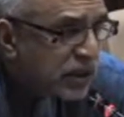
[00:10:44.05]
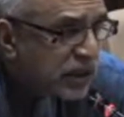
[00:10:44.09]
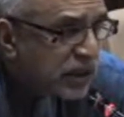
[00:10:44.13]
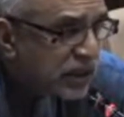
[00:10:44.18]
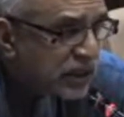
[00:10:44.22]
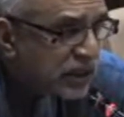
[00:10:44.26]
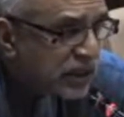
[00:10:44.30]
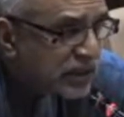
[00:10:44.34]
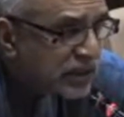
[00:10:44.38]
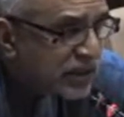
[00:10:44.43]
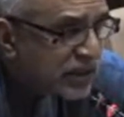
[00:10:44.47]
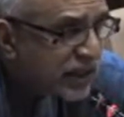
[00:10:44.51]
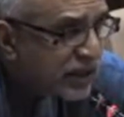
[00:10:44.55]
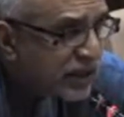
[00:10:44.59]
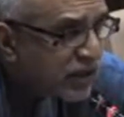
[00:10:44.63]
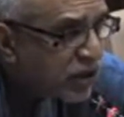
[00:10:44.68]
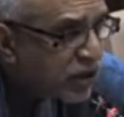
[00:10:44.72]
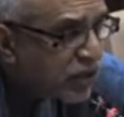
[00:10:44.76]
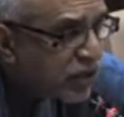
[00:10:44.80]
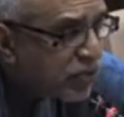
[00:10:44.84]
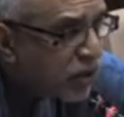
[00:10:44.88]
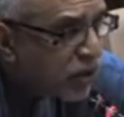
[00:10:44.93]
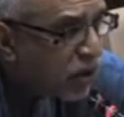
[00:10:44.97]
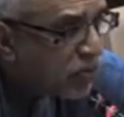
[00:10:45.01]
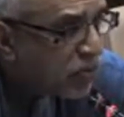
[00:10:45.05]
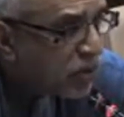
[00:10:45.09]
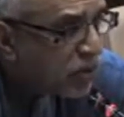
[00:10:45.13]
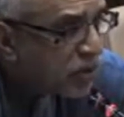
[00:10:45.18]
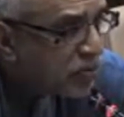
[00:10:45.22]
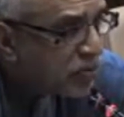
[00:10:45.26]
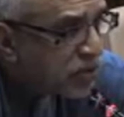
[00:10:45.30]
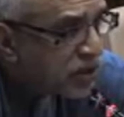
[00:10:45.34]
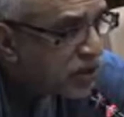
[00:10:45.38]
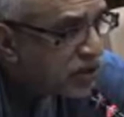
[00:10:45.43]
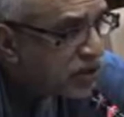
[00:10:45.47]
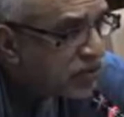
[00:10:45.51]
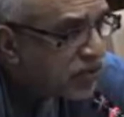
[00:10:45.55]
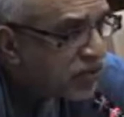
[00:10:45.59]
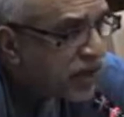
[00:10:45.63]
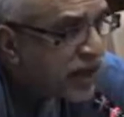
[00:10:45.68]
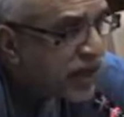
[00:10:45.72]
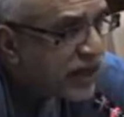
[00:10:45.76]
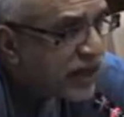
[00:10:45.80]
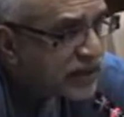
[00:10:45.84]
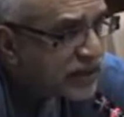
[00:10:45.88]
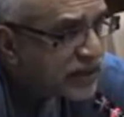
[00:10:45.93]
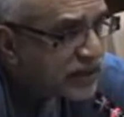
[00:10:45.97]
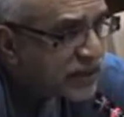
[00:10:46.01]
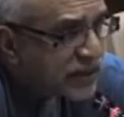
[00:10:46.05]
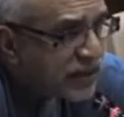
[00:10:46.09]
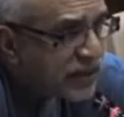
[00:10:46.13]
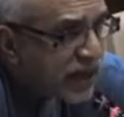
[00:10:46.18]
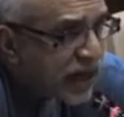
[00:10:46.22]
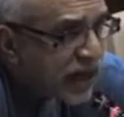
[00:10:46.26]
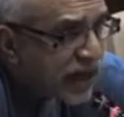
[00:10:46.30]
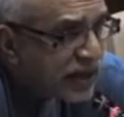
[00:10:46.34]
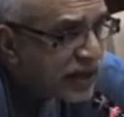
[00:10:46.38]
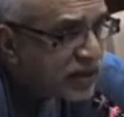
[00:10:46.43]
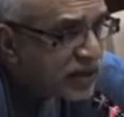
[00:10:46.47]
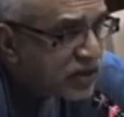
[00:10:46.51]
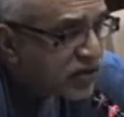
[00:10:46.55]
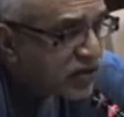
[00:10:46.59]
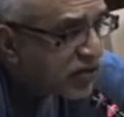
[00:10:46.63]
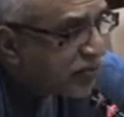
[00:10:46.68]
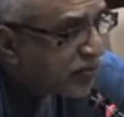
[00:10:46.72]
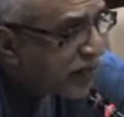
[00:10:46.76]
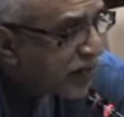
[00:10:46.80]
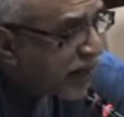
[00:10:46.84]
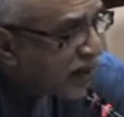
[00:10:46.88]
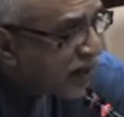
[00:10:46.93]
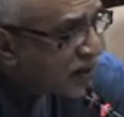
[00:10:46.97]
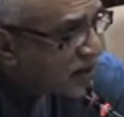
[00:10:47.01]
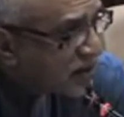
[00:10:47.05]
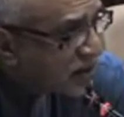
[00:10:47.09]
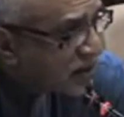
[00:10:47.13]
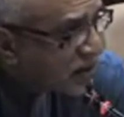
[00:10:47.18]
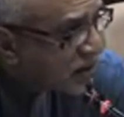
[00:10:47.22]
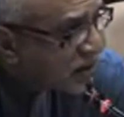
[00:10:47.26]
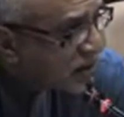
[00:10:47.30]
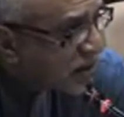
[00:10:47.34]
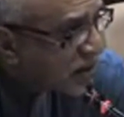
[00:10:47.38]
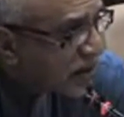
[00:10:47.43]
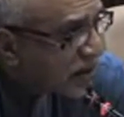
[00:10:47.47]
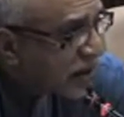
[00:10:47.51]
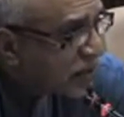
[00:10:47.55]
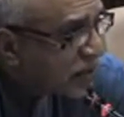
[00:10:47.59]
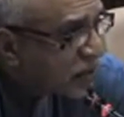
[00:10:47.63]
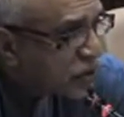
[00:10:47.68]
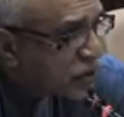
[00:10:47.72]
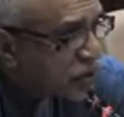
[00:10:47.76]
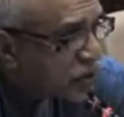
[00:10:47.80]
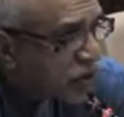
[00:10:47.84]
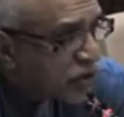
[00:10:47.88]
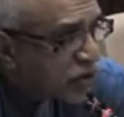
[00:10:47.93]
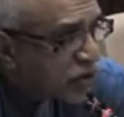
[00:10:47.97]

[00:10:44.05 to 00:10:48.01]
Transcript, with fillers: The central problem is various kinds of imbalances, and I'm sure you've